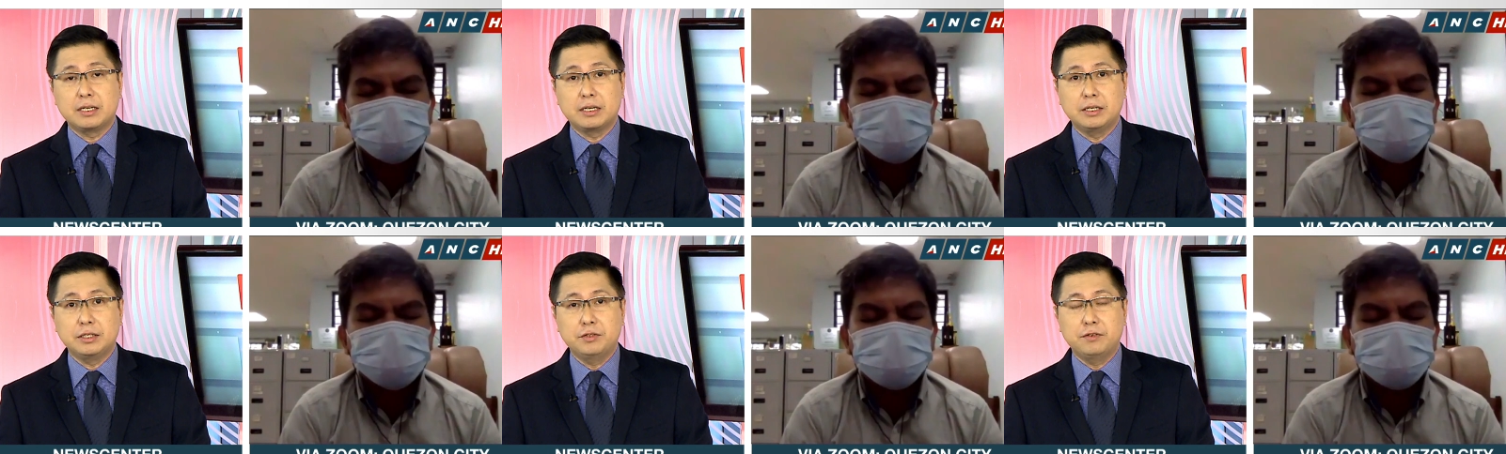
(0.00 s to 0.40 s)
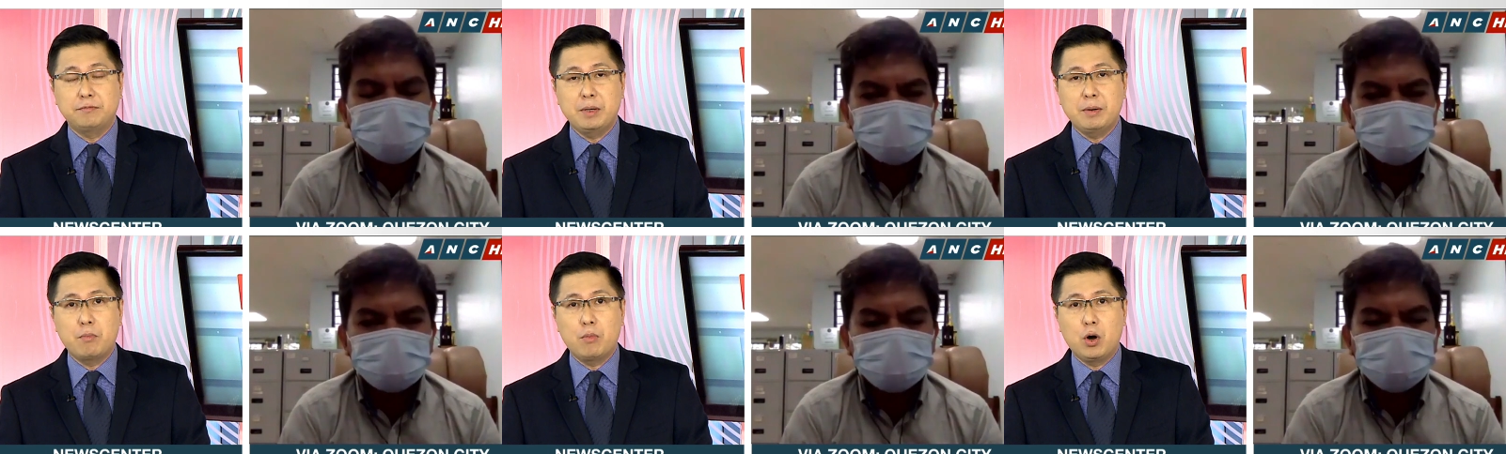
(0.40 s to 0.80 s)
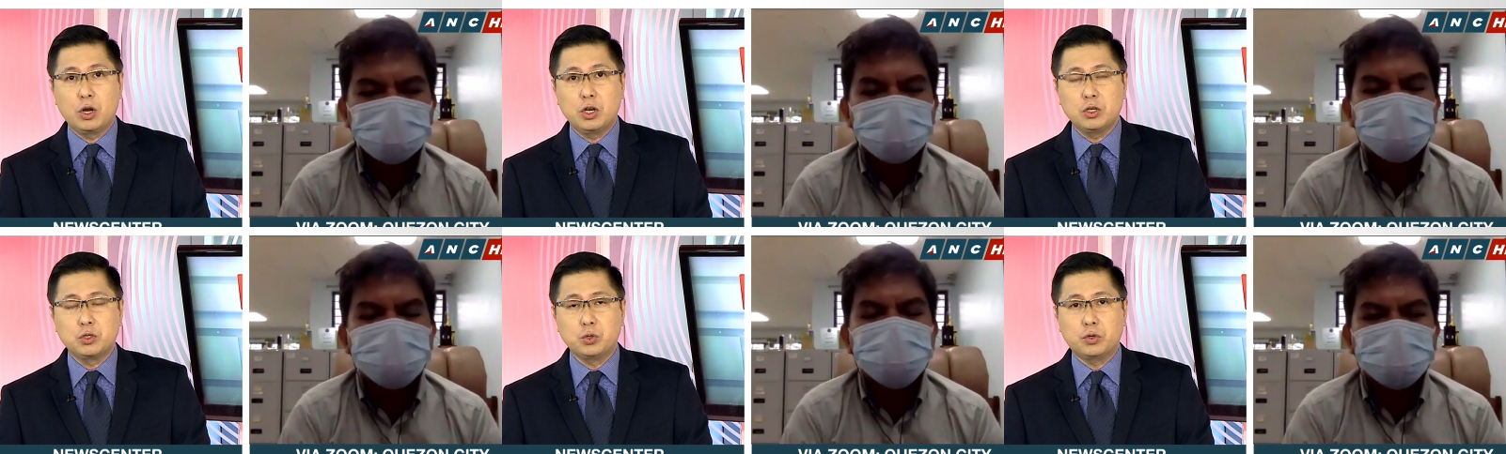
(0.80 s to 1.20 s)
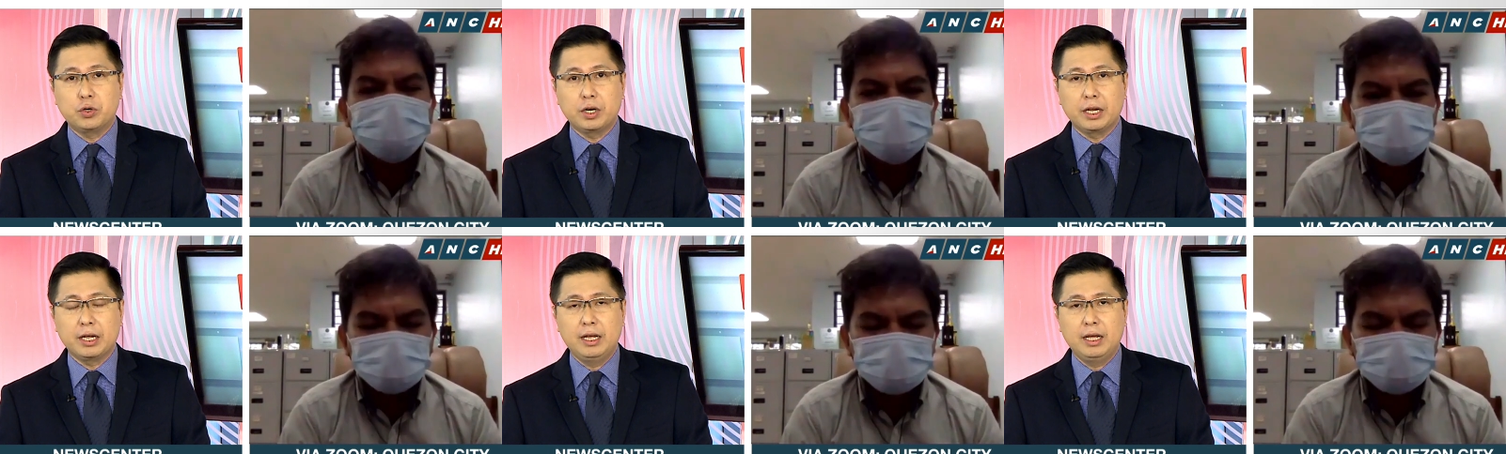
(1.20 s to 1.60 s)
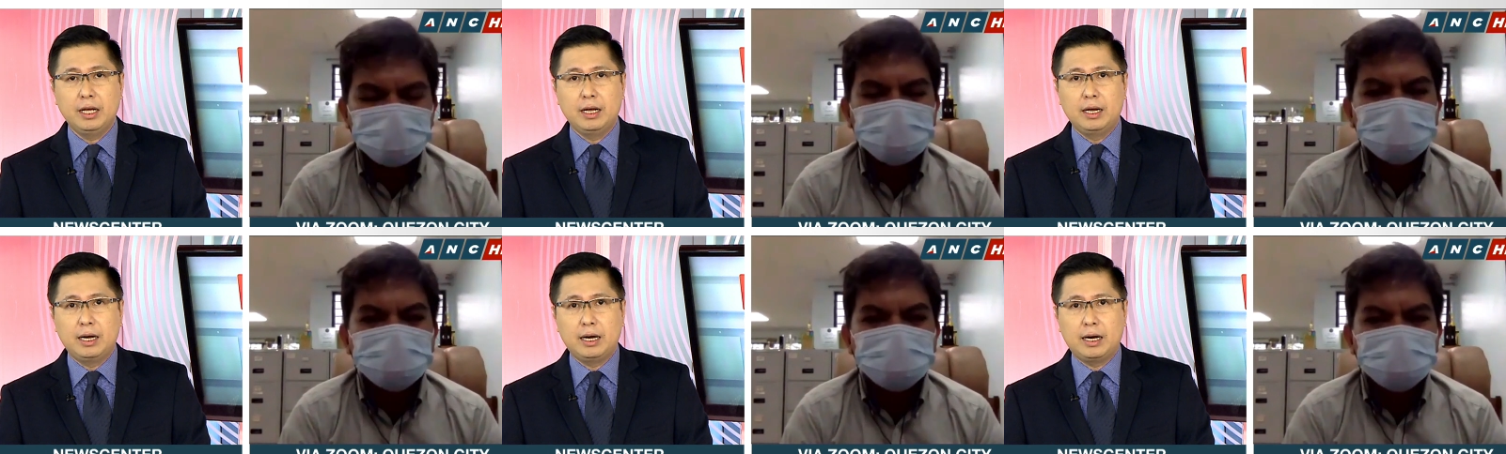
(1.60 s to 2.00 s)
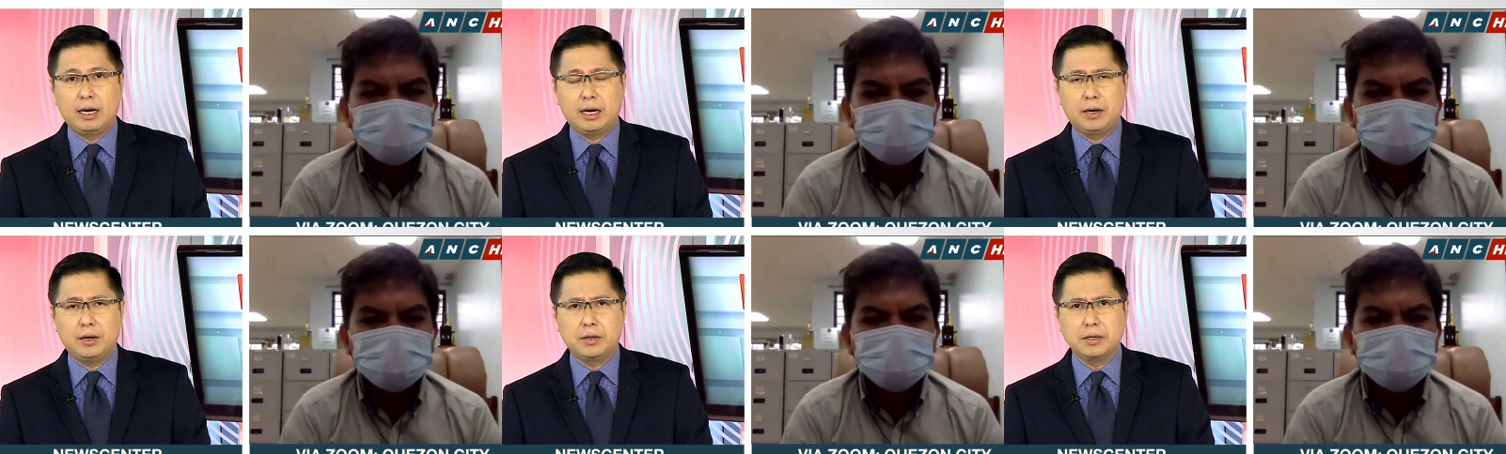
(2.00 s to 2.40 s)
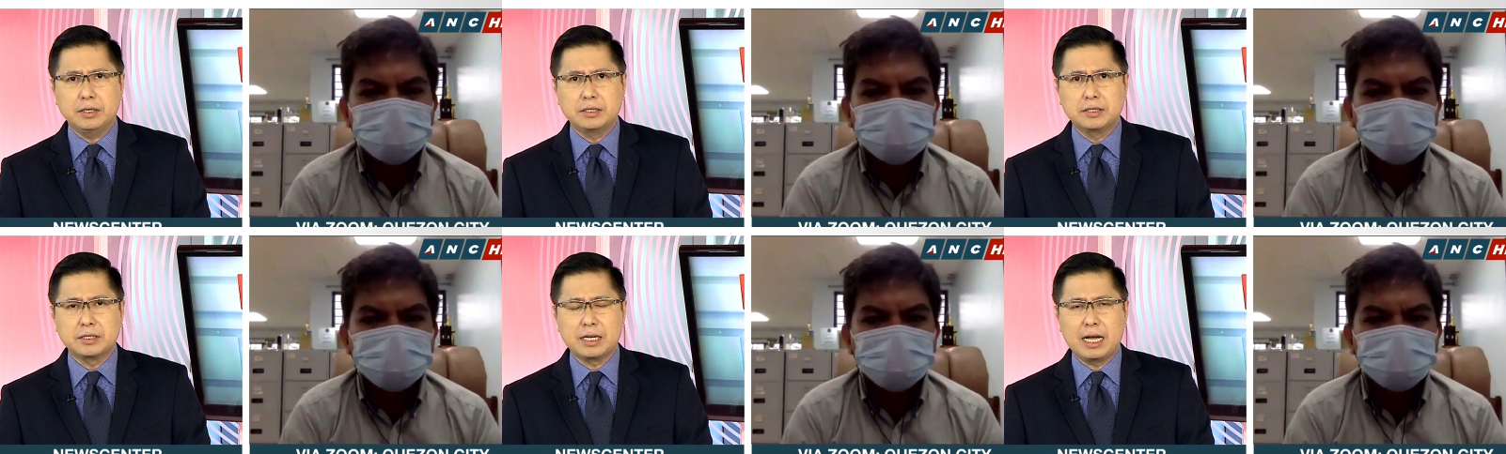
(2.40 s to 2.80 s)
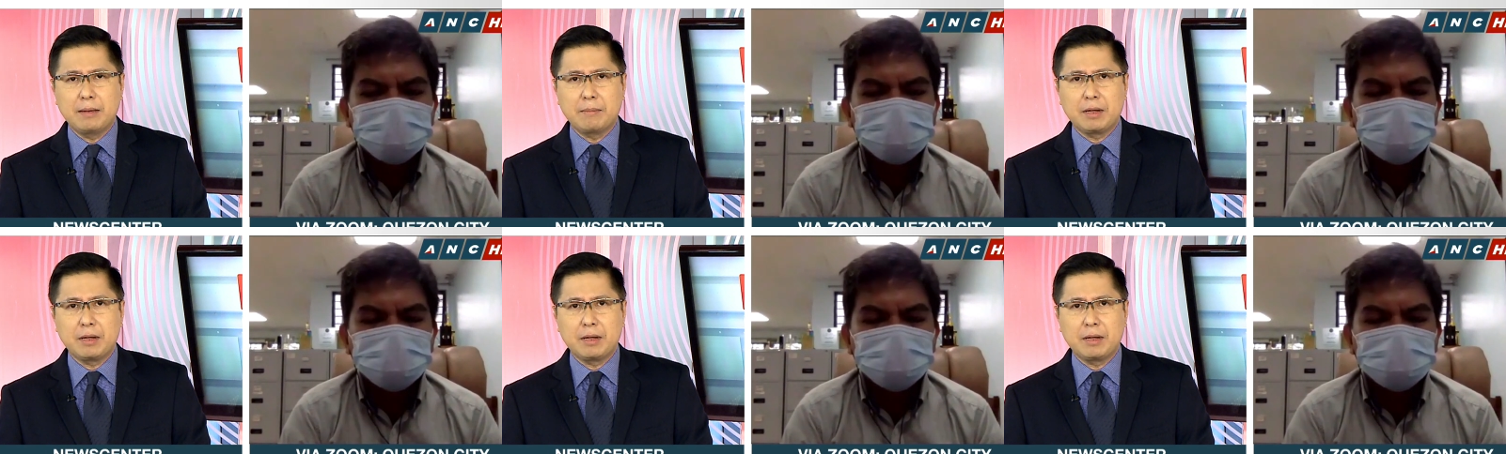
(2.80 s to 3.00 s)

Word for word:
Speaker 1: uh, you've been monitoring uh, all this time.